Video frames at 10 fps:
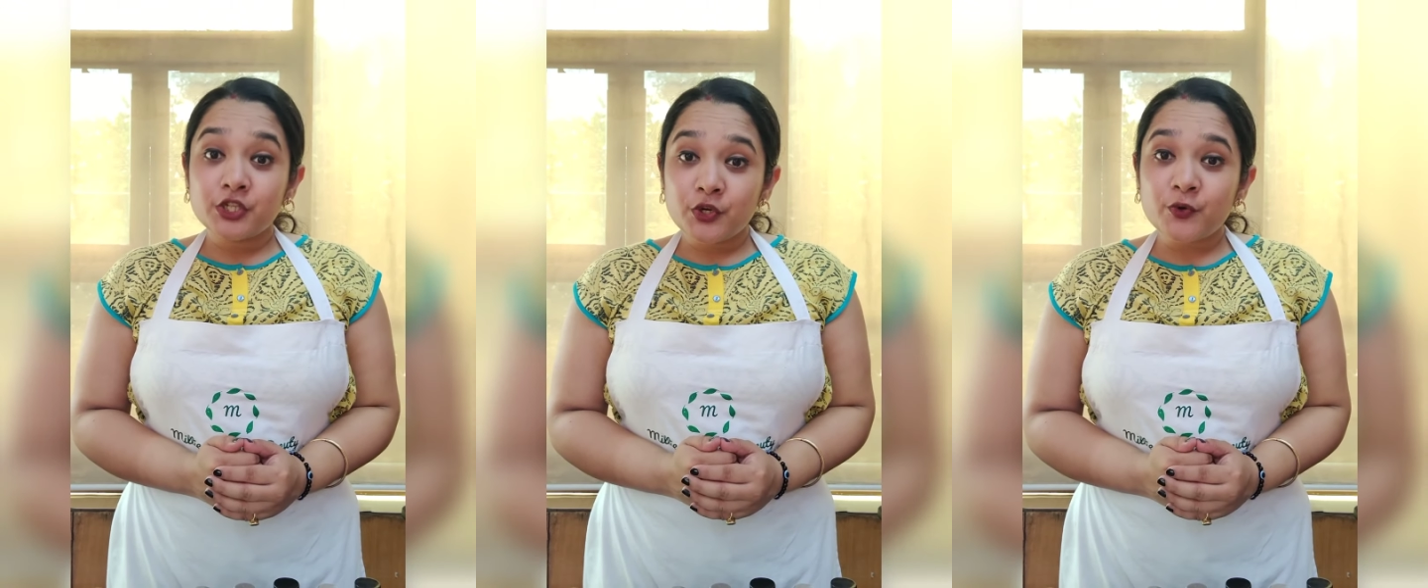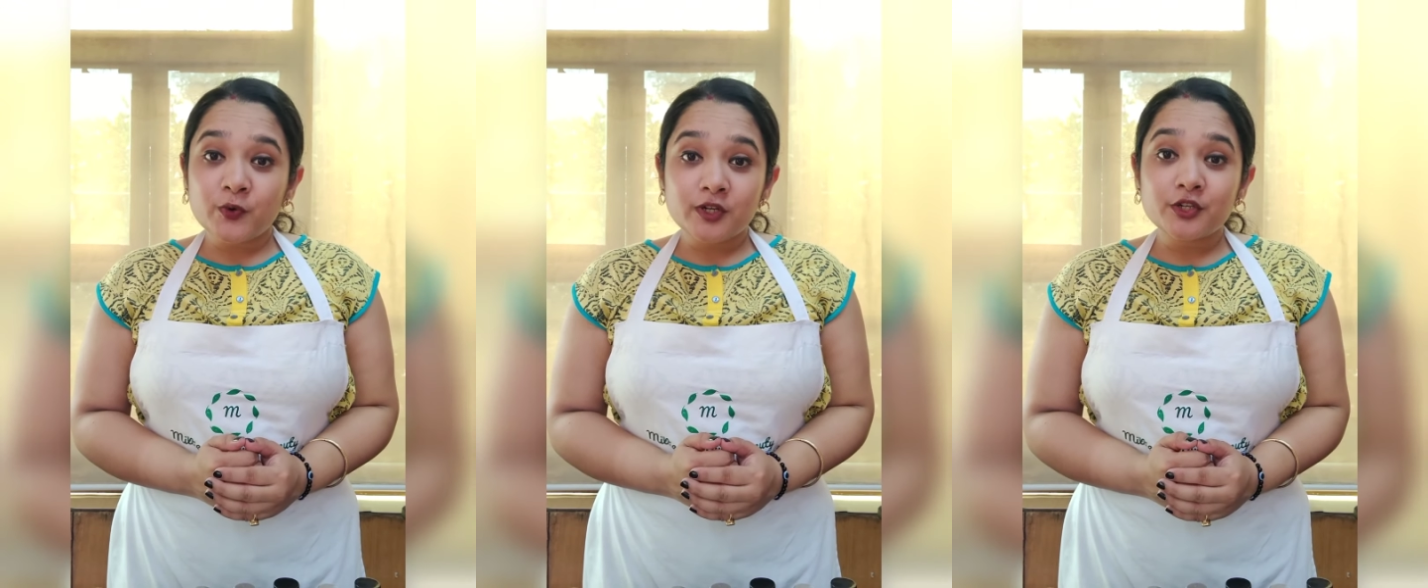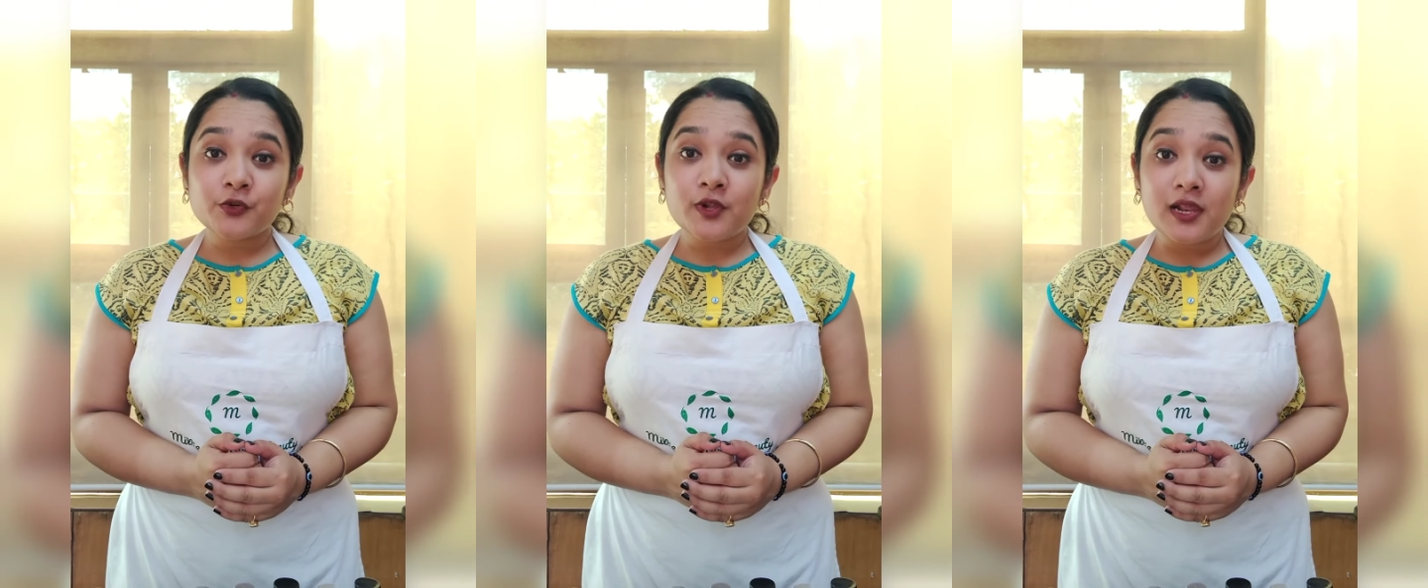Do you
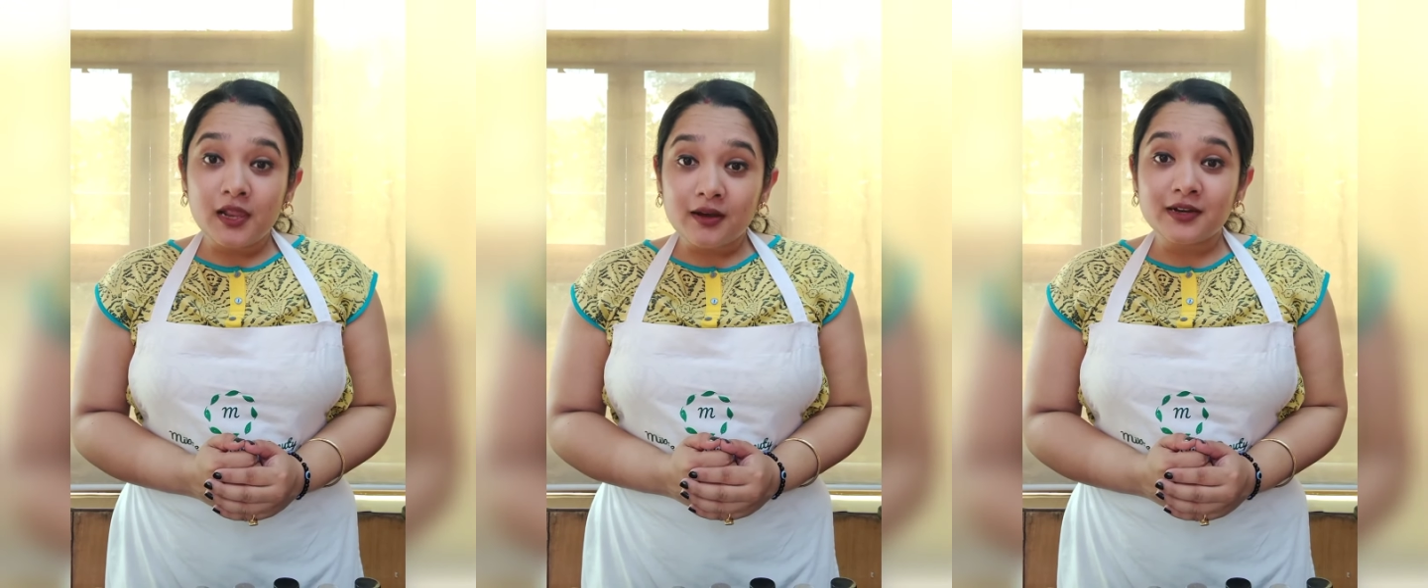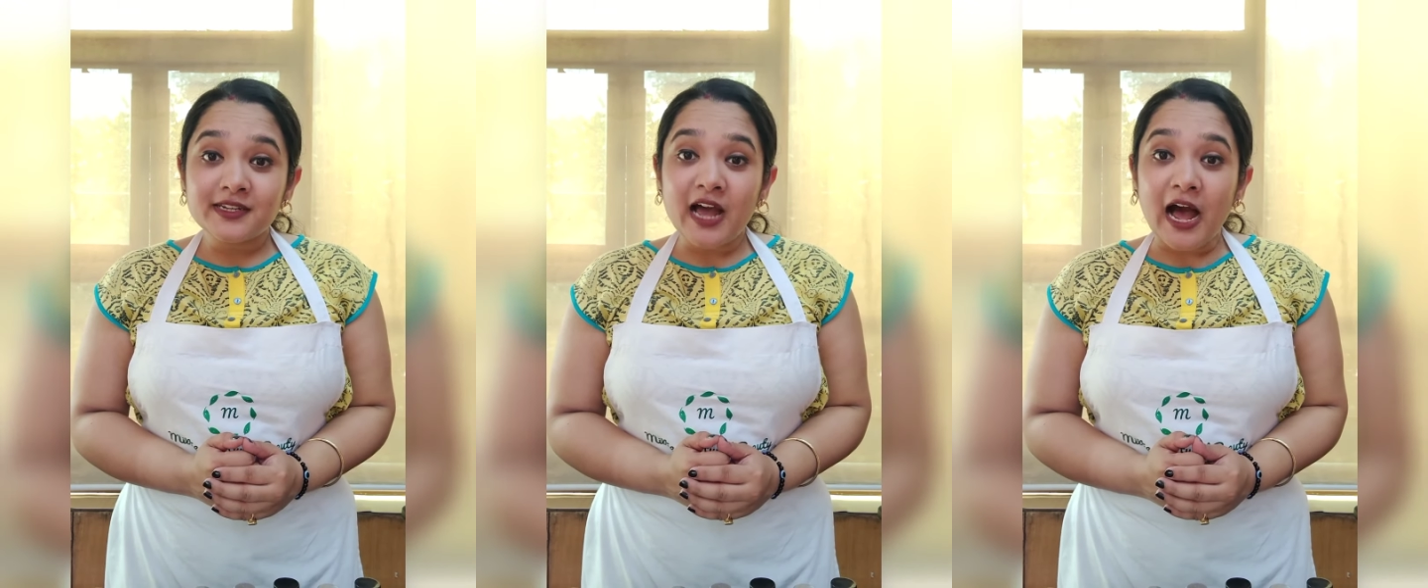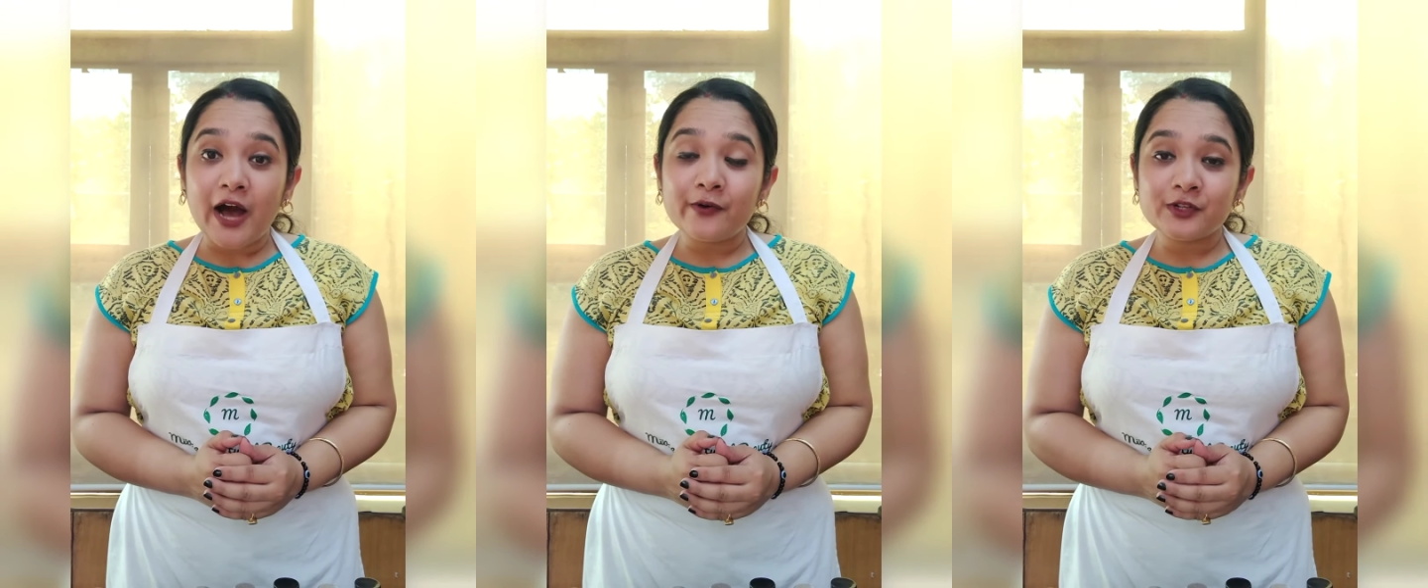want to learn
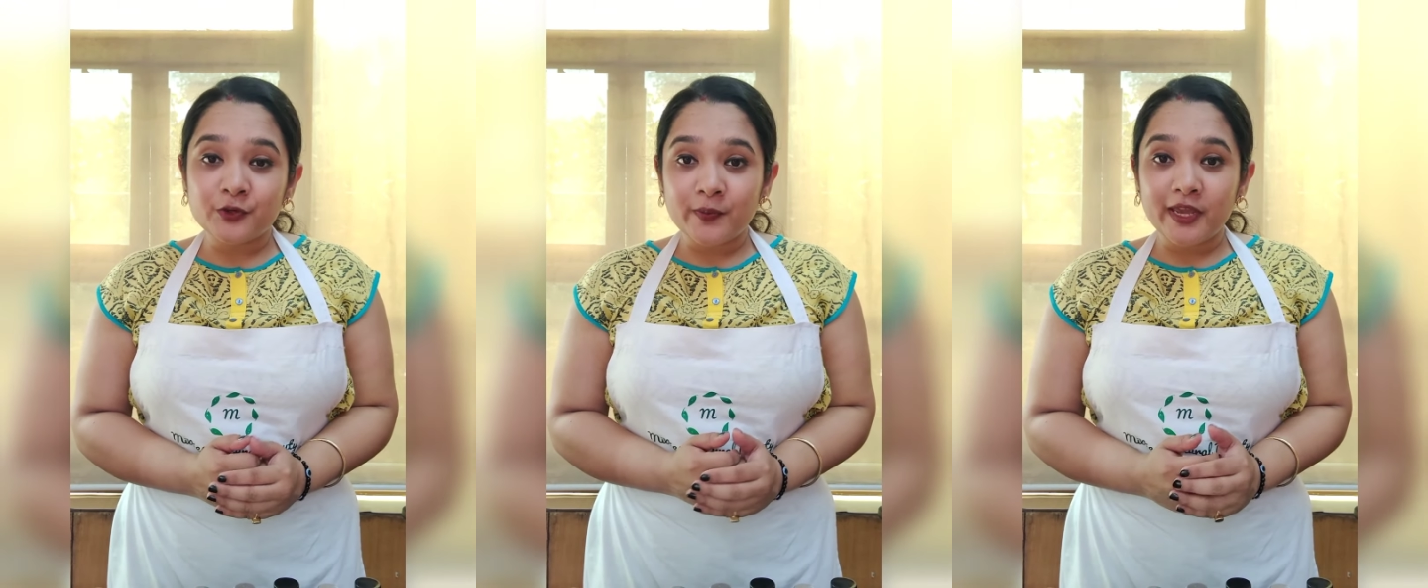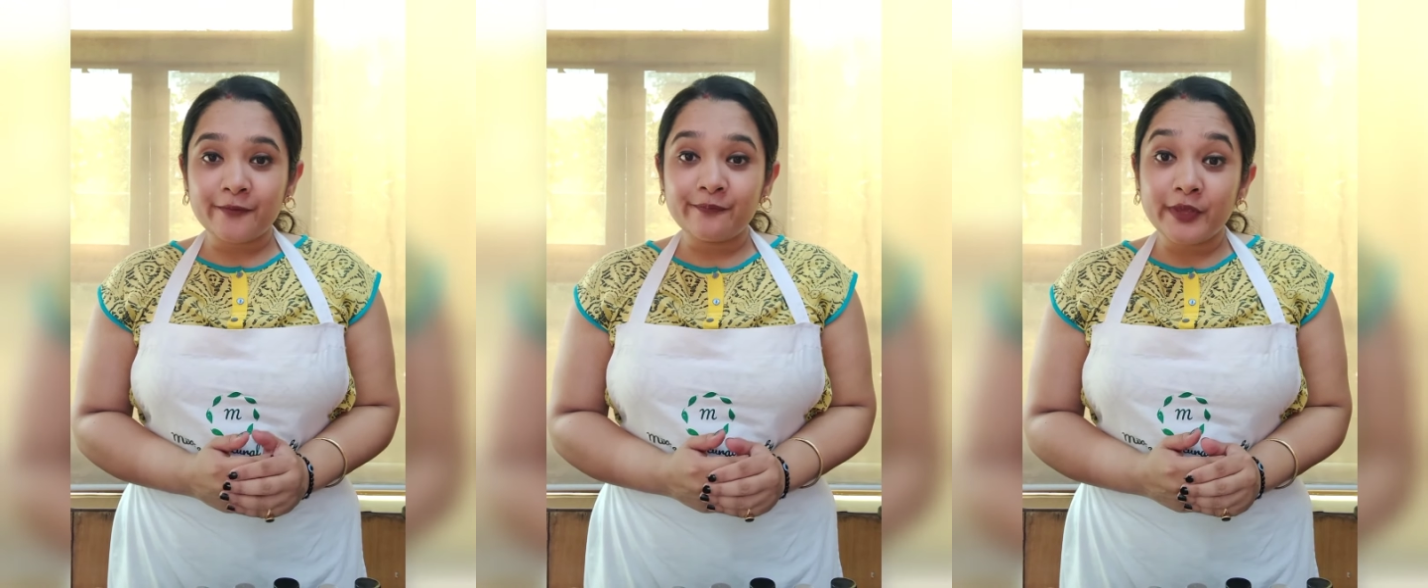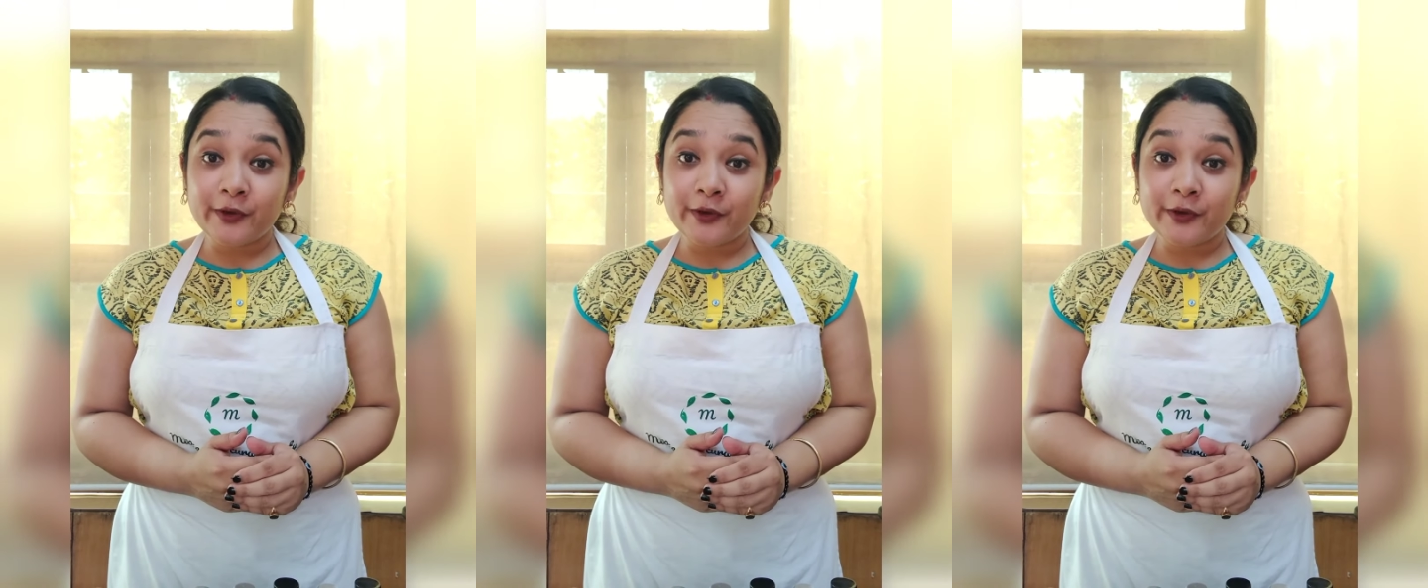how to make